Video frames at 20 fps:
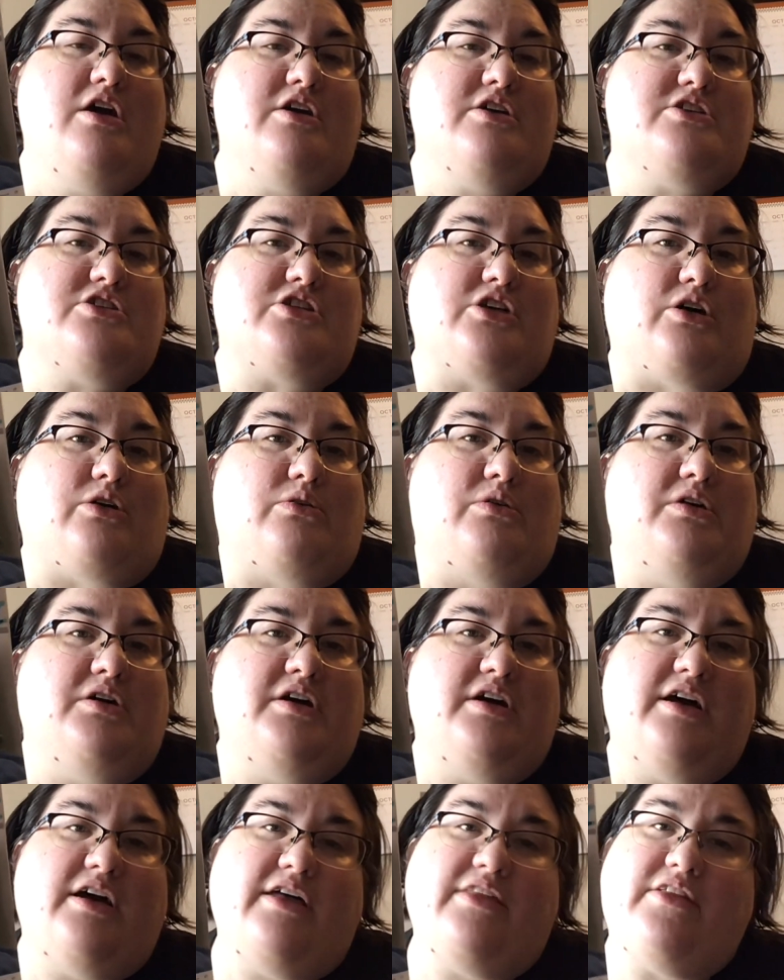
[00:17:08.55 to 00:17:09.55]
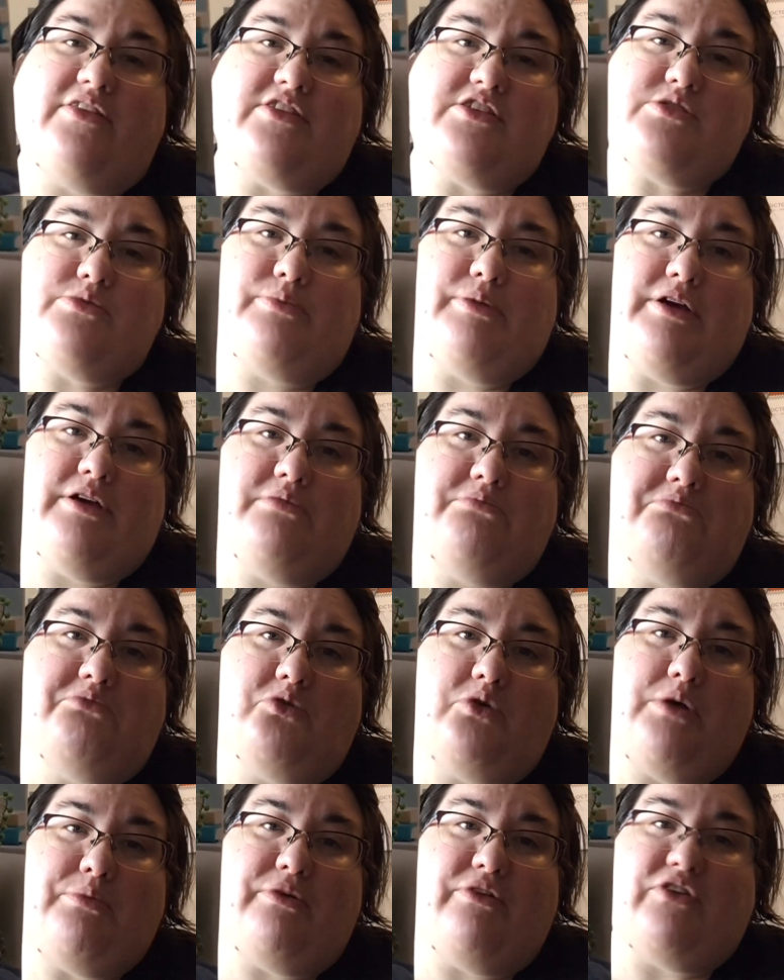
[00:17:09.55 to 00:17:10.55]
So I thought this will be
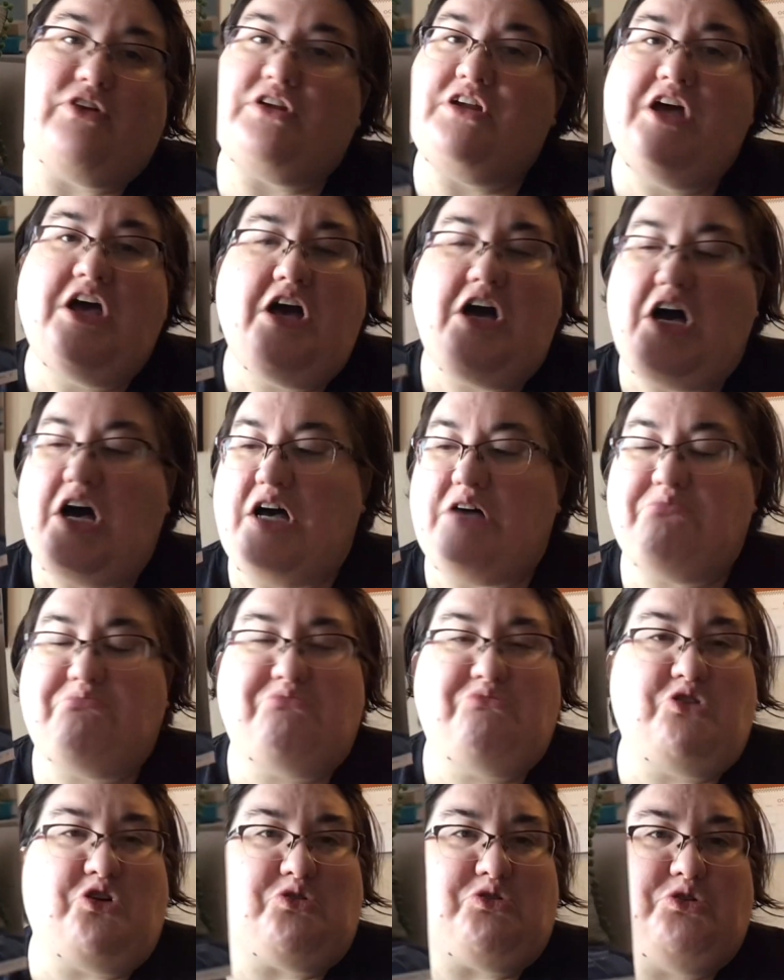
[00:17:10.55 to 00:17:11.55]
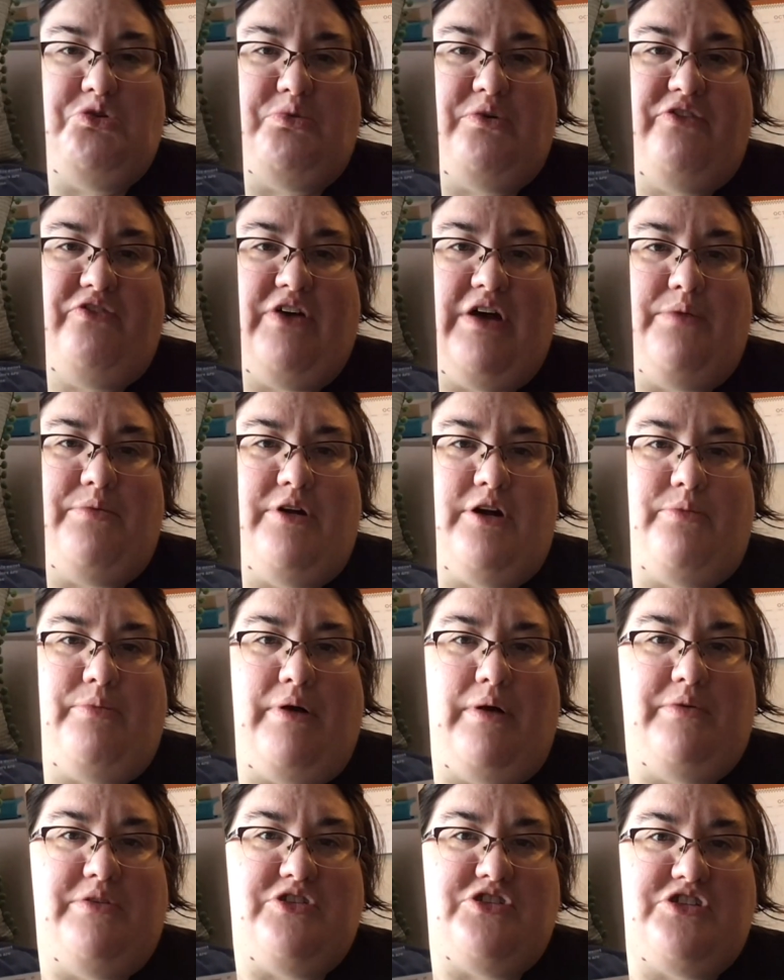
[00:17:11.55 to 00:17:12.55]
quite perfect. No clue what fabric,
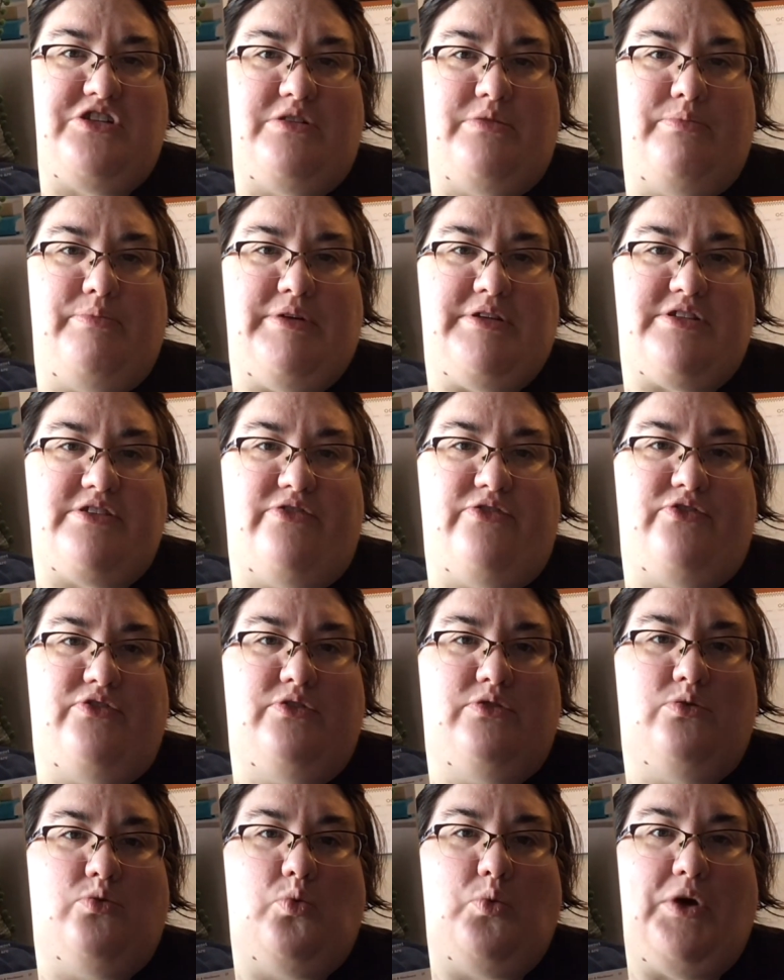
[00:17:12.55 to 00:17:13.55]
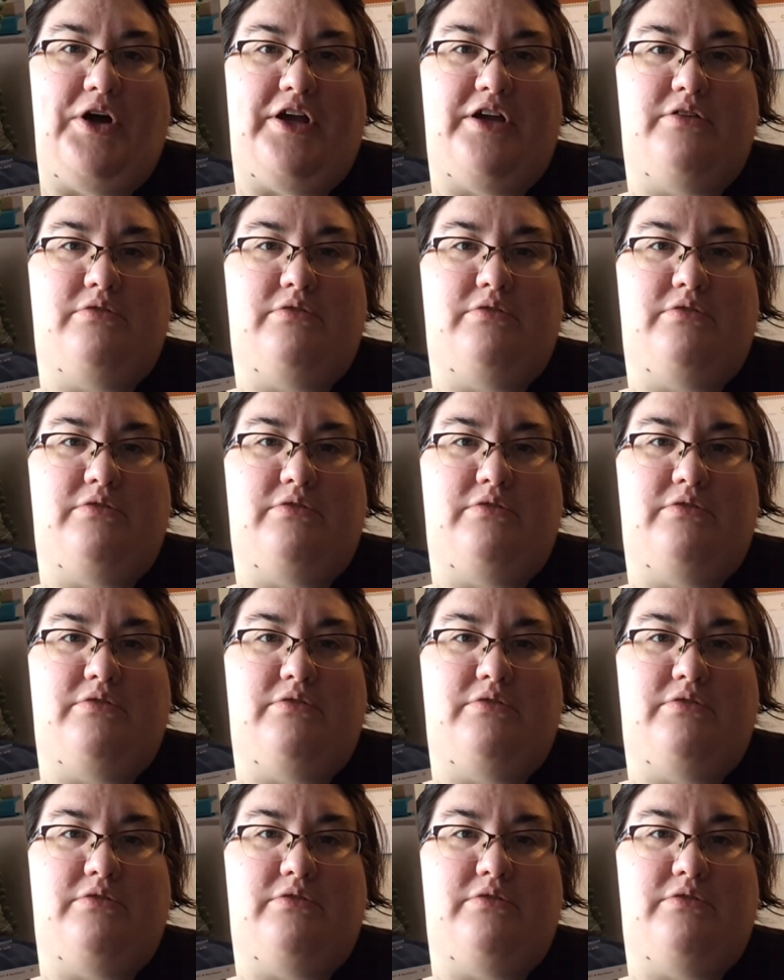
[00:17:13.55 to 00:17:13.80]
probably just a piece of white,